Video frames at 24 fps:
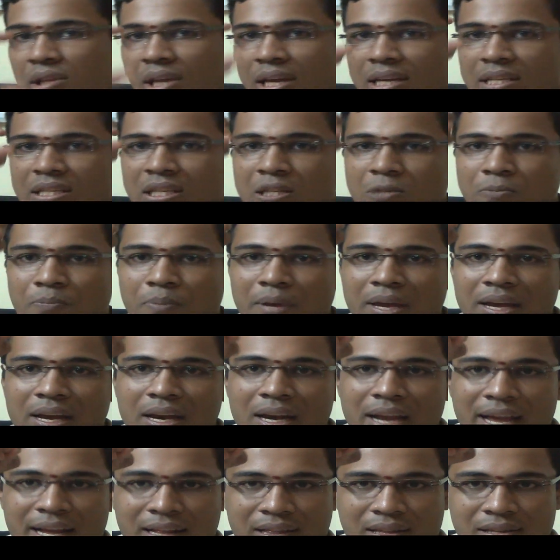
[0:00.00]
there is a
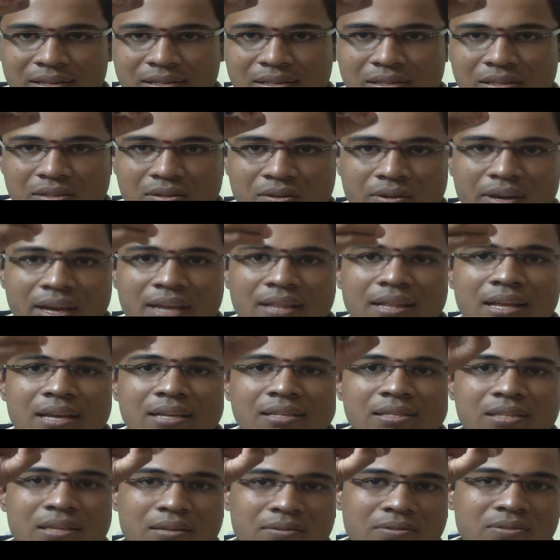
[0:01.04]
sphere like this. Okay,
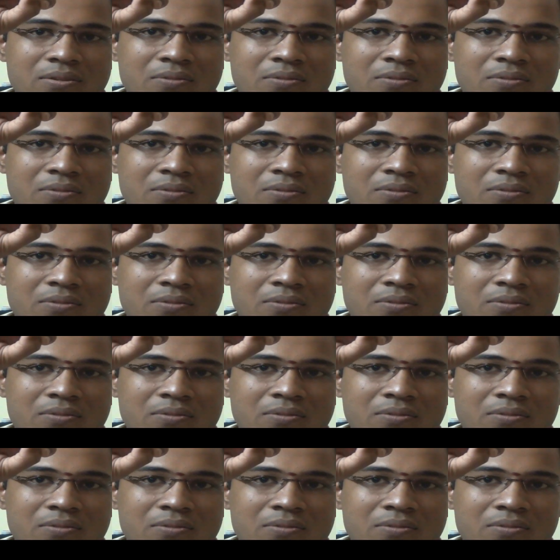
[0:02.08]
there is